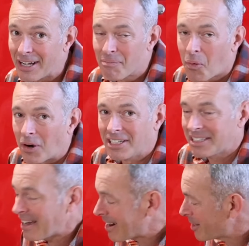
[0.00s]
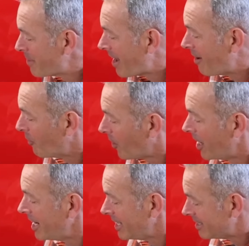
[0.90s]
important to talk about.
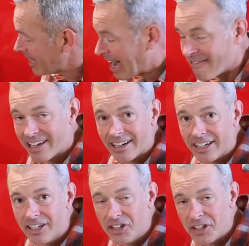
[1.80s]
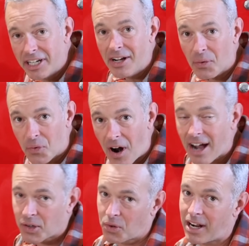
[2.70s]
One is having a good
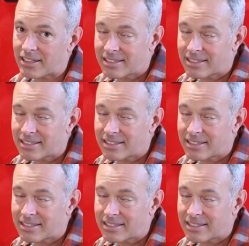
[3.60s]
rock rail,